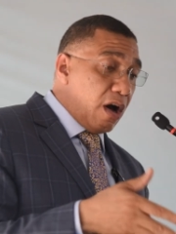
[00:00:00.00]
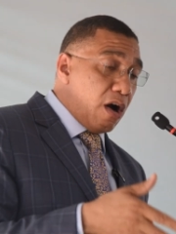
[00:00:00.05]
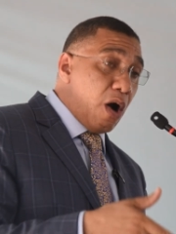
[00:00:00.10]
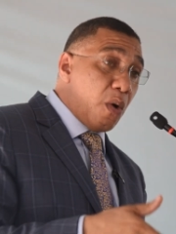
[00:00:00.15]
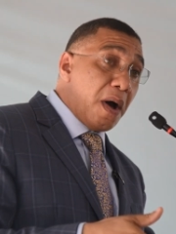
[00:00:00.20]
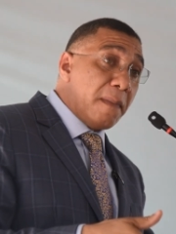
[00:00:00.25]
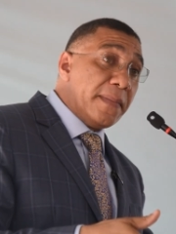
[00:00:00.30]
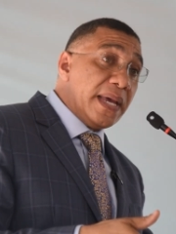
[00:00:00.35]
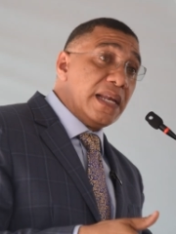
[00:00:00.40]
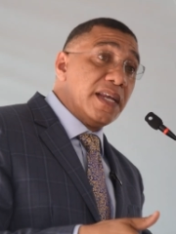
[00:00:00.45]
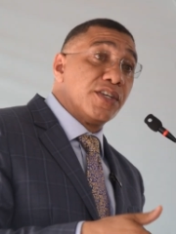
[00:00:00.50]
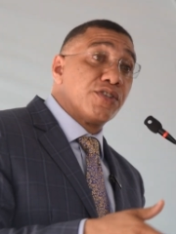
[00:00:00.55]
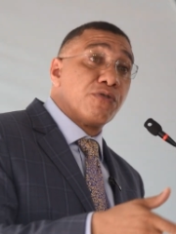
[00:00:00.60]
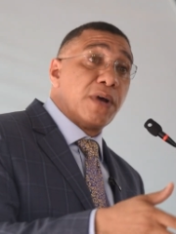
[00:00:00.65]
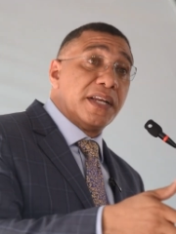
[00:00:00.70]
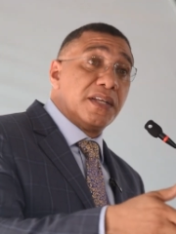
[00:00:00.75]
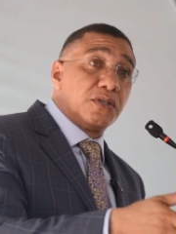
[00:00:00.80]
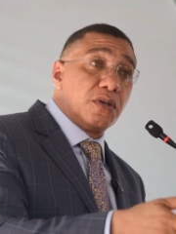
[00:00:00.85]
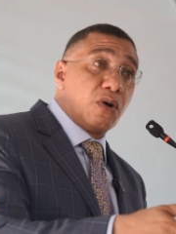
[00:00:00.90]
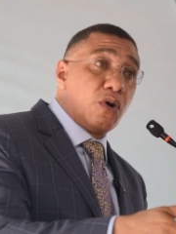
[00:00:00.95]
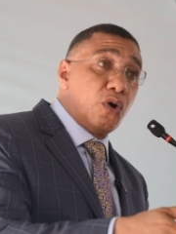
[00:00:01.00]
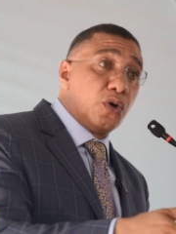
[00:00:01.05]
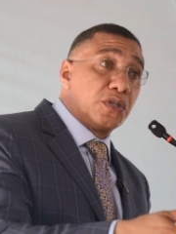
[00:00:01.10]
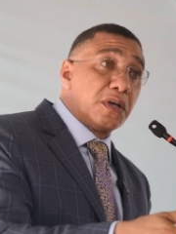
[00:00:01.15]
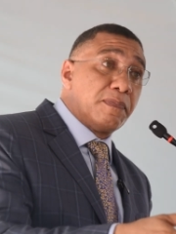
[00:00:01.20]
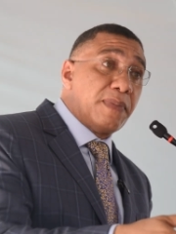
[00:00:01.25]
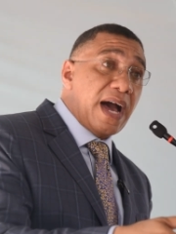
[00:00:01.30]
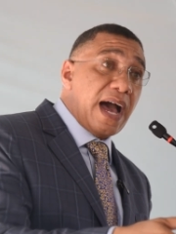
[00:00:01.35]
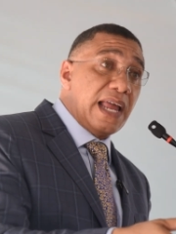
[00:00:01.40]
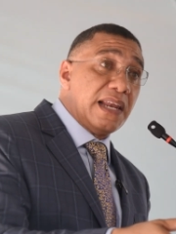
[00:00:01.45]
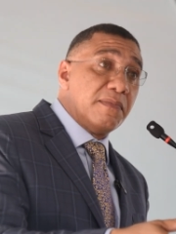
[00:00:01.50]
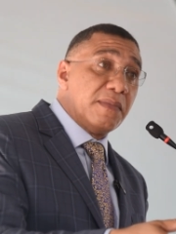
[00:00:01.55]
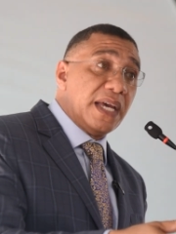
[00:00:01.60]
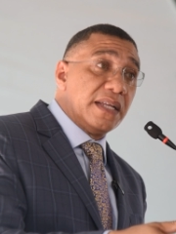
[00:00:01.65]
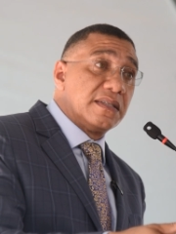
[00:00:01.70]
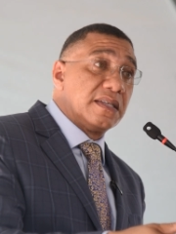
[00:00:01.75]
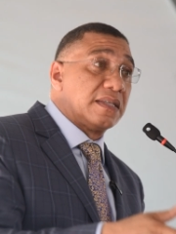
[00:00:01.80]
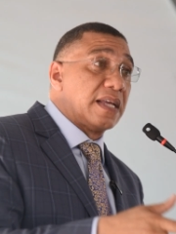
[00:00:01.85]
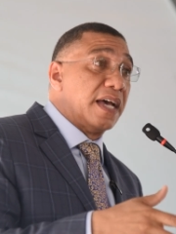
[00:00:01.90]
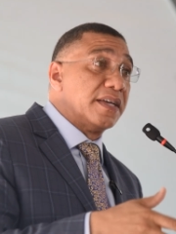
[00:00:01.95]
Our bill is ready to go to
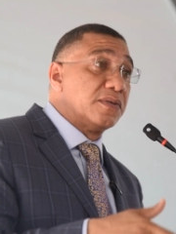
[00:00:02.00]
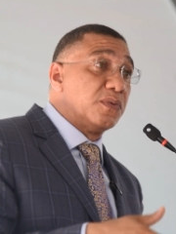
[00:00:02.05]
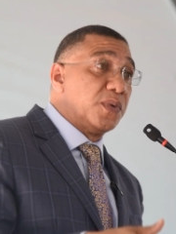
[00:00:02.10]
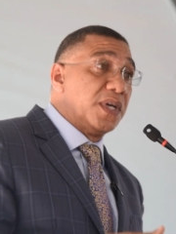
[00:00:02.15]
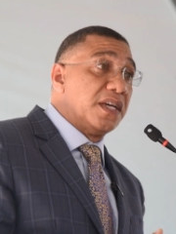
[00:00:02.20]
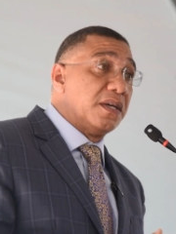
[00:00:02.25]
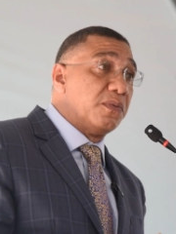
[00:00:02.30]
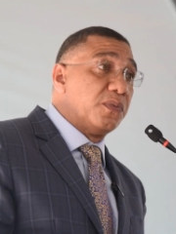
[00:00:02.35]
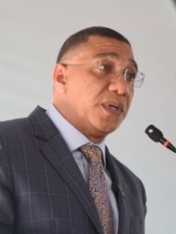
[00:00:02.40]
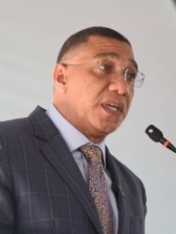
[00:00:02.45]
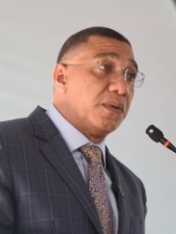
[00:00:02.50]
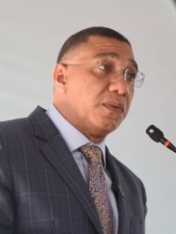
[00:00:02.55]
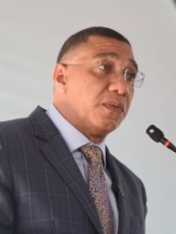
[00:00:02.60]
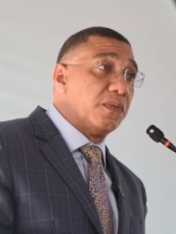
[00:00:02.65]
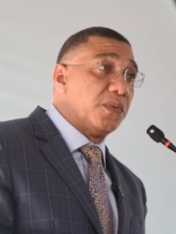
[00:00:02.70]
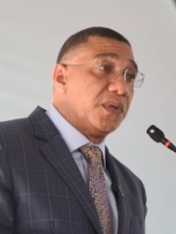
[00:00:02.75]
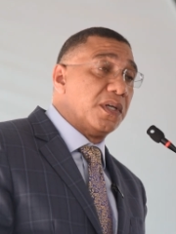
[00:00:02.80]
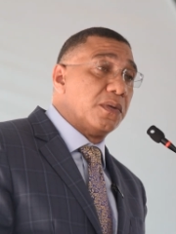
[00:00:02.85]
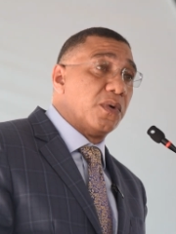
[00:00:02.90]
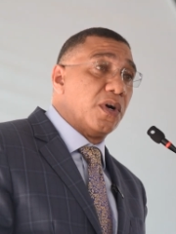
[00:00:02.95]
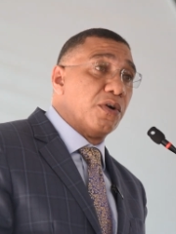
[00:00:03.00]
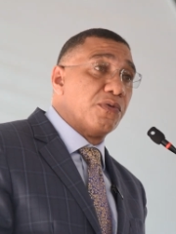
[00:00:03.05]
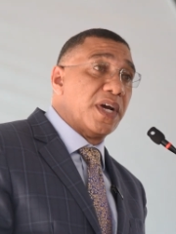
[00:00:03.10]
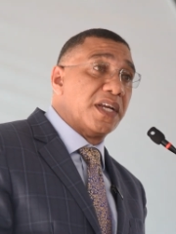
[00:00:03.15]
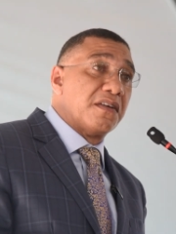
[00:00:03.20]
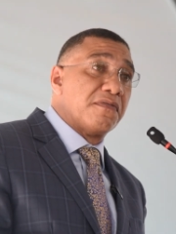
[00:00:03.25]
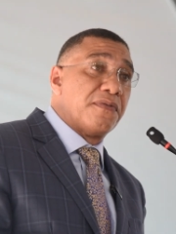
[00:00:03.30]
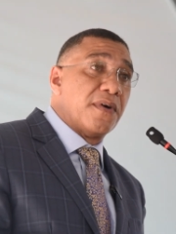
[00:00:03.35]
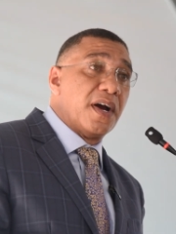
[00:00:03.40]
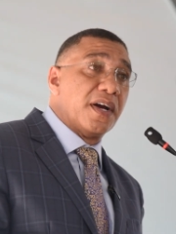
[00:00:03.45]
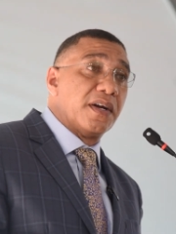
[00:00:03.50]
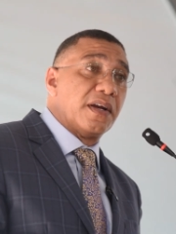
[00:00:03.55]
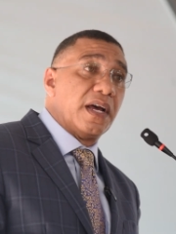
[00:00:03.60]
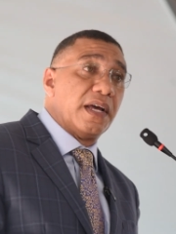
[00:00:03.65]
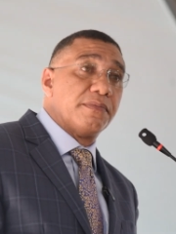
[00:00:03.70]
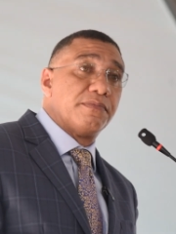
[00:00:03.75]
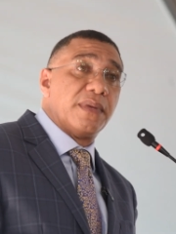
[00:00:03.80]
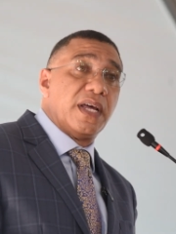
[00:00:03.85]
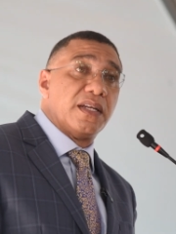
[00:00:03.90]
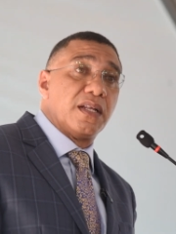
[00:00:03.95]
Parliament. That we were ready for
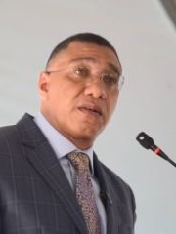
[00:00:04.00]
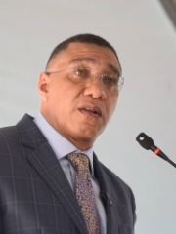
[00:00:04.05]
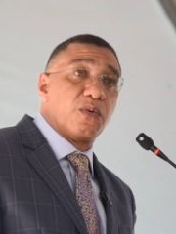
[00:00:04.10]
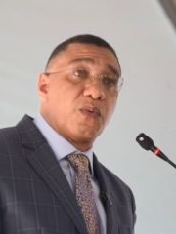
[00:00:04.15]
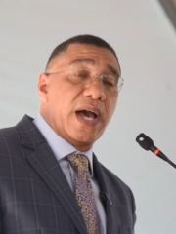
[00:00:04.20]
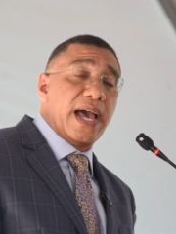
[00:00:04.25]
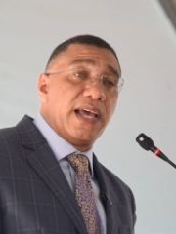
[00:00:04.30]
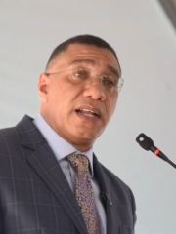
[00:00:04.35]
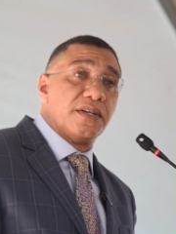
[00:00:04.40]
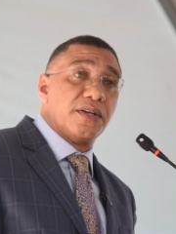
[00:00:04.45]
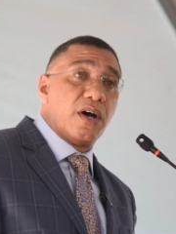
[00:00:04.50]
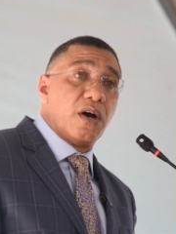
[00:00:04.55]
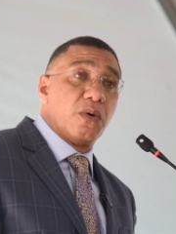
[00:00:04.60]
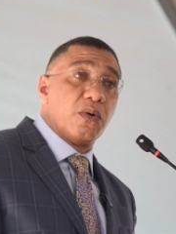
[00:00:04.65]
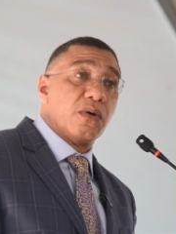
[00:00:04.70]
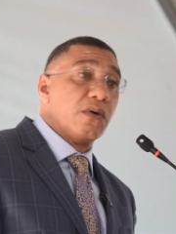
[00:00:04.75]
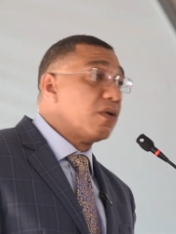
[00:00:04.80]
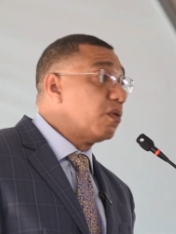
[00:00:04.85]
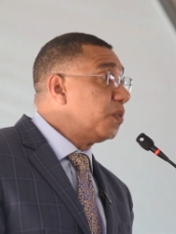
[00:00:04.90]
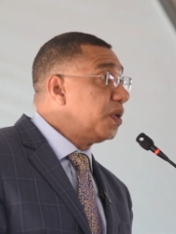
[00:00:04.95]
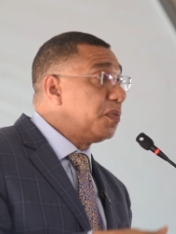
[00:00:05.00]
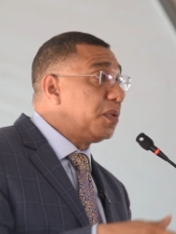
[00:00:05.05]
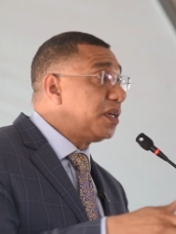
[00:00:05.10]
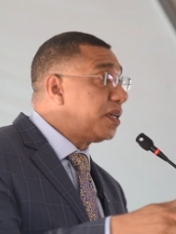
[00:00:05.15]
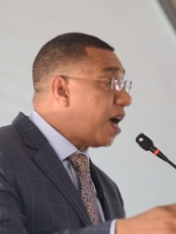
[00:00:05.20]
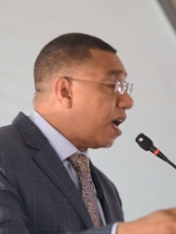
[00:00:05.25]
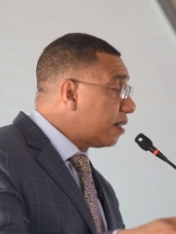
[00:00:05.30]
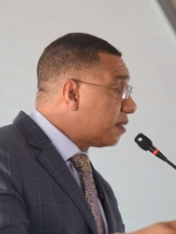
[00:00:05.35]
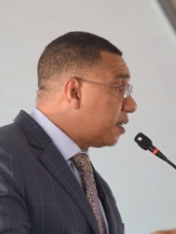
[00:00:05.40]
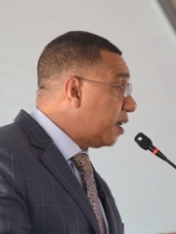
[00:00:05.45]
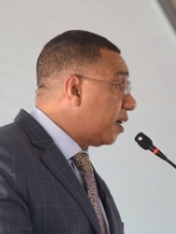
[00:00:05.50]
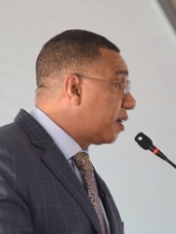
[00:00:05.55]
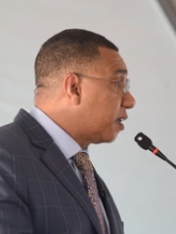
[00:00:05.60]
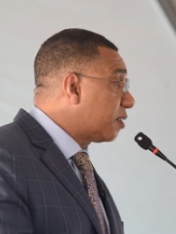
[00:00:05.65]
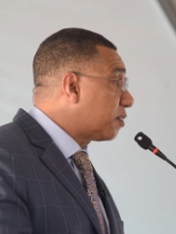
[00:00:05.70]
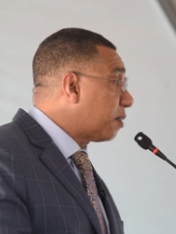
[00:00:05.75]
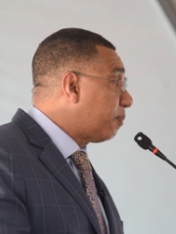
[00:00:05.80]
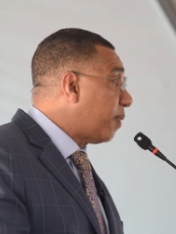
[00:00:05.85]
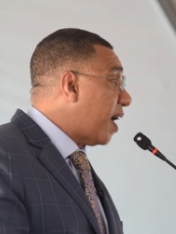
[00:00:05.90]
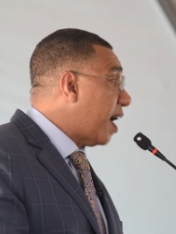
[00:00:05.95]
a little while now. We will not take
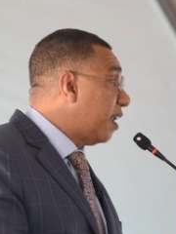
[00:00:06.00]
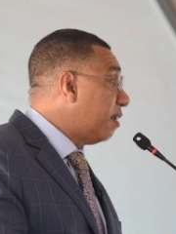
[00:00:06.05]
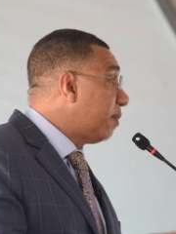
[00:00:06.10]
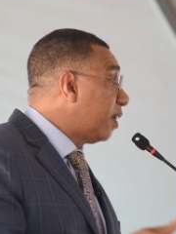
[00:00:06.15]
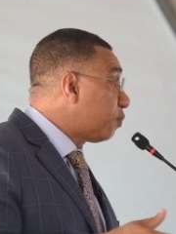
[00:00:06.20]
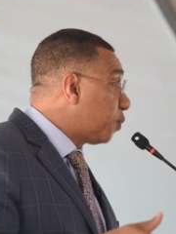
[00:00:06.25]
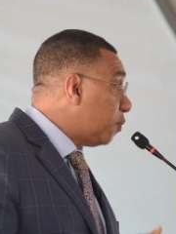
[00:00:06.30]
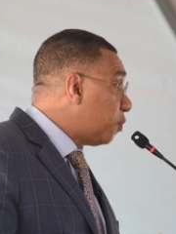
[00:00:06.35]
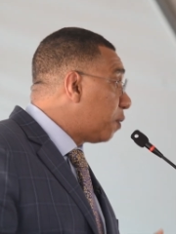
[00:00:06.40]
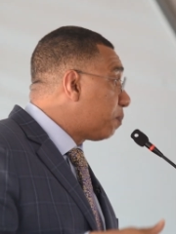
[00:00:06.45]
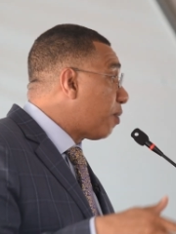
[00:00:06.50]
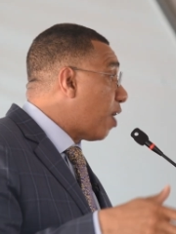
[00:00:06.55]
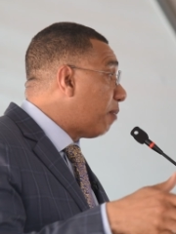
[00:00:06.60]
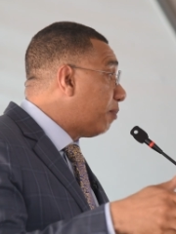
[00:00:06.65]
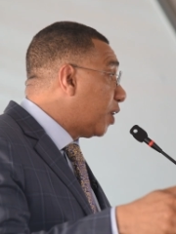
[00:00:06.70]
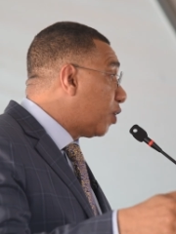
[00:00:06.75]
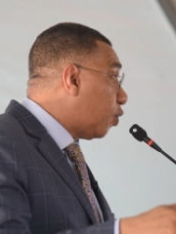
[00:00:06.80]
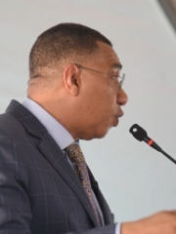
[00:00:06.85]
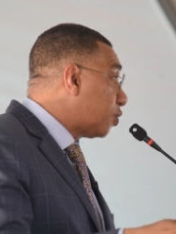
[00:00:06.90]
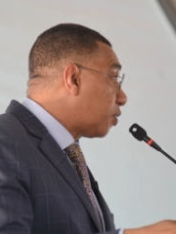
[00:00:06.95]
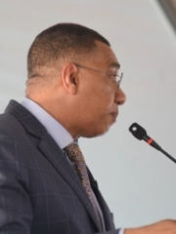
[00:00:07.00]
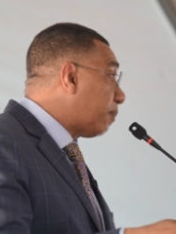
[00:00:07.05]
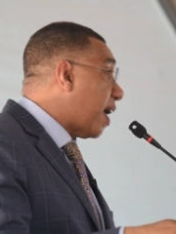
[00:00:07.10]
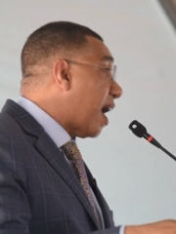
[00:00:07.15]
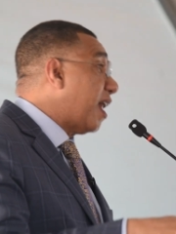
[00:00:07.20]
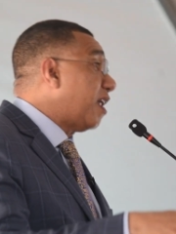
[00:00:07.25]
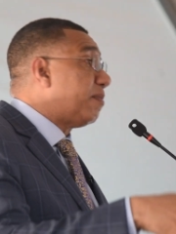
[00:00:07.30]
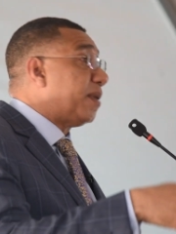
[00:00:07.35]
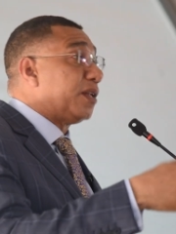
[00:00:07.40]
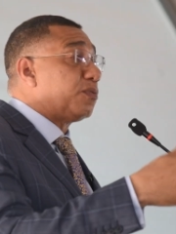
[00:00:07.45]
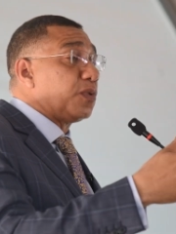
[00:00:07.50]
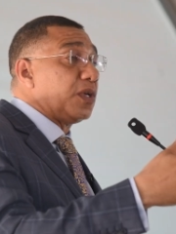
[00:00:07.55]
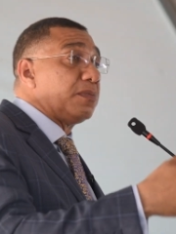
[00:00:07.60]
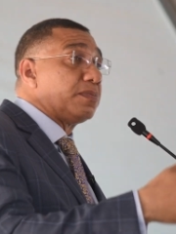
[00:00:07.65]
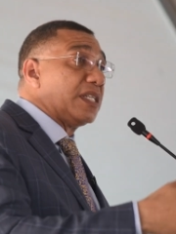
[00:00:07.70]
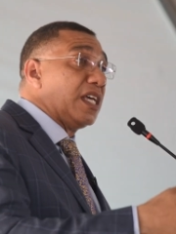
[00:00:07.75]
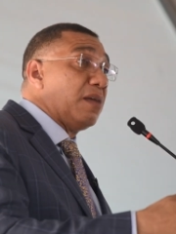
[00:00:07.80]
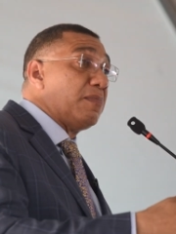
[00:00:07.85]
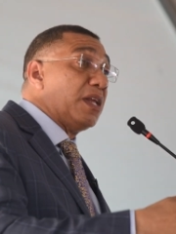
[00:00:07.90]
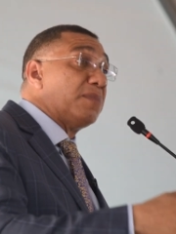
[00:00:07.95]
it to Parliament. We will probably go to Parliament, we
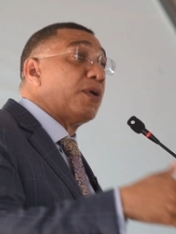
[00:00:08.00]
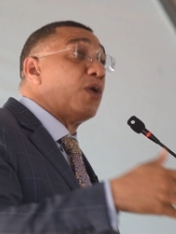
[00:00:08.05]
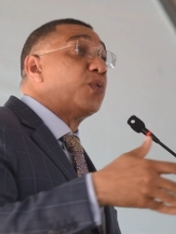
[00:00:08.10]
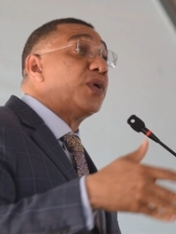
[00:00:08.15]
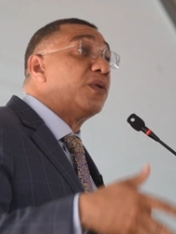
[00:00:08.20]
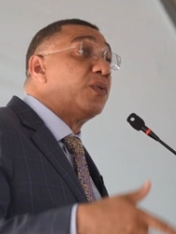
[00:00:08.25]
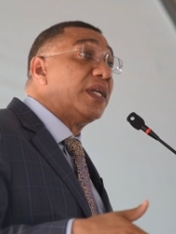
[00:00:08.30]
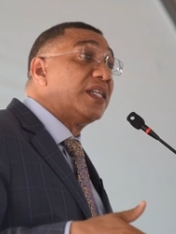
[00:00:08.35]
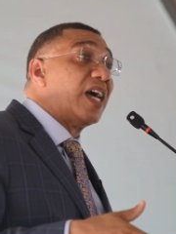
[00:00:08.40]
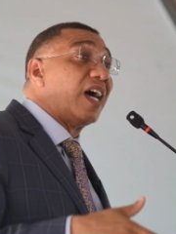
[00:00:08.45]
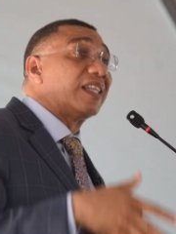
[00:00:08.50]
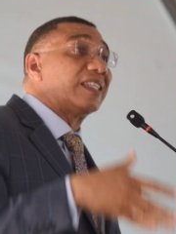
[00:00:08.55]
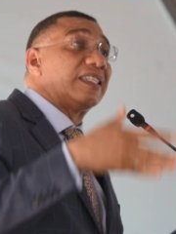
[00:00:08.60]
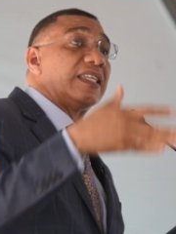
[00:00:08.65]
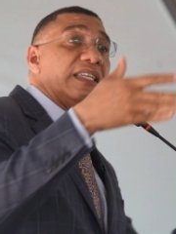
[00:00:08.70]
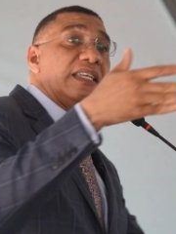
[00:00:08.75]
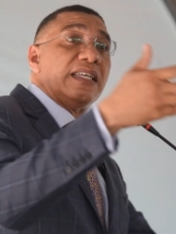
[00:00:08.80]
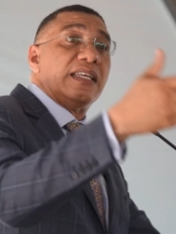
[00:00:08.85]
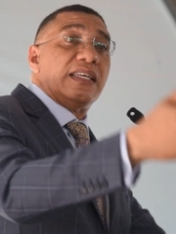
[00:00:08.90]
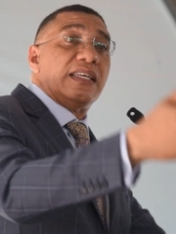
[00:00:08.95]
will take it, but we will not